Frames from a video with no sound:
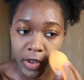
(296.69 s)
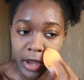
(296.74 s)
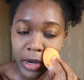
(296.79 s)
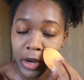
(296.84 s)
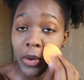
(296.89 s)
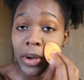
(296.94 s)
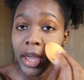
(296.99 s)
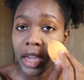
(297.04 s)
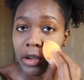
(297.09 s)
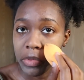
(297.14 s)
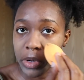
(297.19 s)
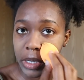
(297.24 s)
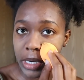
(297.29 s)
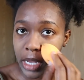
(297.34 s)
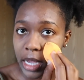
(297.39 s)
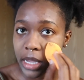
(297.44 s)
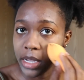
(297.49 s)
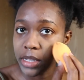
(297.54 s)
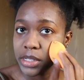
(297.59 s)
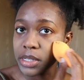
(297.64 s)
I know every
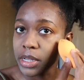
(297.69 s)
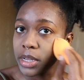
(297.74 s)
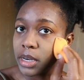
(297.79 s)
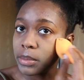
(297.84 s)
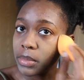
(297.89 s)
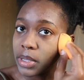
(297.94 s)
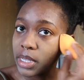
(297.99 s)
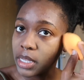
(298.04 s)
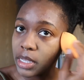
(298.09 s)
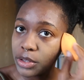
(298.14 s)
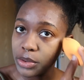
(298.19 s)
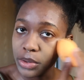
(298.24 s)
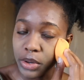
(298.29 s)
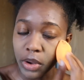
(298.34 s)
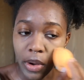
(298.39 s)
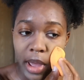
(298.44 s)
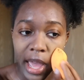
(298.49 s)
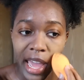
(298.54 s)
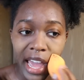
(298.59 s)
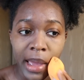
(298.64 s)
day isn't going to be, you
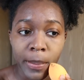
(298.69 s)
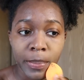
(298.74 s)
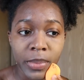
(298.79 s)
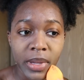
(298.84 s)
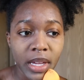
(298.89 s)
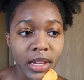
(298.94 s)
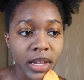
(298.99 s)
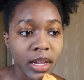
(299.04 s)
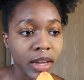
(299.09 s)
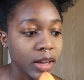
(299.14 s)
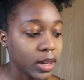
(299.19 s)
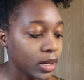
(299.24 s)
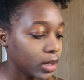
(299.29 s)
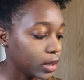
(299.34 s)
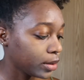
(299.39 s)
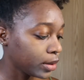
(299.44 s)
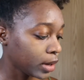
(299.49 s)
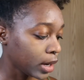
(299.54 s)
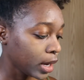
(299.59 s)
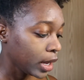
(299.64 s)
know, happy
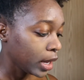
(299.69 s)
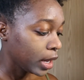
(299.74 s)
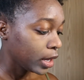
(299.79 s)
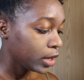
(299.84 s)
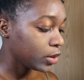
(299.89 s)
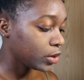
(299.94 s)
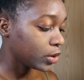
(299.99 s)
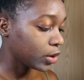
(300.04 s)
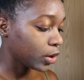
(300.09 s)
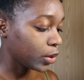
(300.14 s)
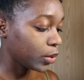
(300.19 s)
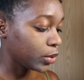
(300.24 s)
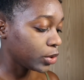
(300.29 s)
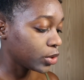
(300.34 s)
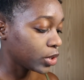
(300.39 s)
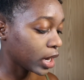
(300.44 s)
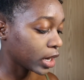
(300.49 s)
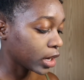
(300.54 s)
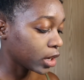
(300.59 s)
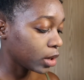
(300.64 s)
and, you know,
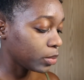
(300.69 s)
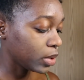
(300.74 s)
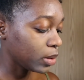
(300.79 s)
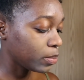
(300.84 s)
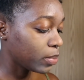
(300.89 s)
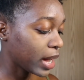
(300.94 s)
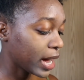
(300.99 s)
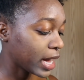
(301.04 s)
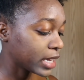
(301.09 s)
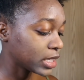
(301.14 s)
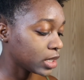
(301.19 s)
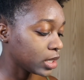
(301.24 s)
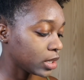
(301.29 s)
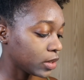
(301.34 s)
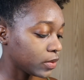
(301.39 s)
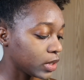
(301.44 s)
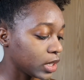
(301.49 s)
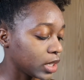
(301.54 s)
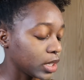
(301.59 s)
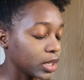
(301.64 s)
you're not going to be
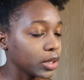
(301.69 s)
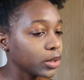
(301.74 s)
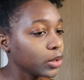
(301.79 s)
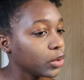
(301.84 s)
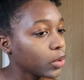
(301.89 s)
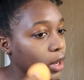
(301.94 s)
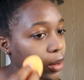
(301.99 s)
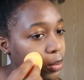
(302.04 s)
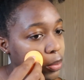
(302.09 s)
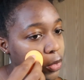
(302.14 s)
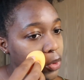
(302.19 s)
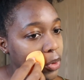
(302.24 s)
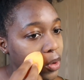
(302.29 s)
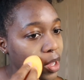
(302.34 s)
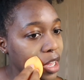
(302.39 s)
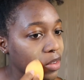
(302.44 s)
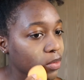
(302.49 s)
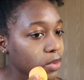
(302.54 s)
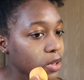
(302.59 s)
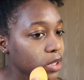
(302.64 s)
positive and in a great mood
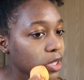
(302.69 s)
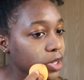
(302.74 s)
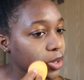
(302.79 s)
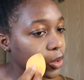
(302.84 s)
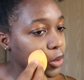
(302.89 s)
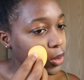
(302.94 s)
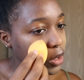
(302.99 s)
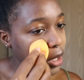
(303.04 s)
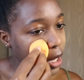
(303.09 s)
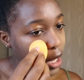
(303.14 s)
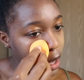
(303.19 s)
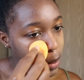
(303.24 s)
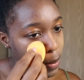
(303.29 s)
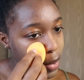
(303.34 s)
every single day.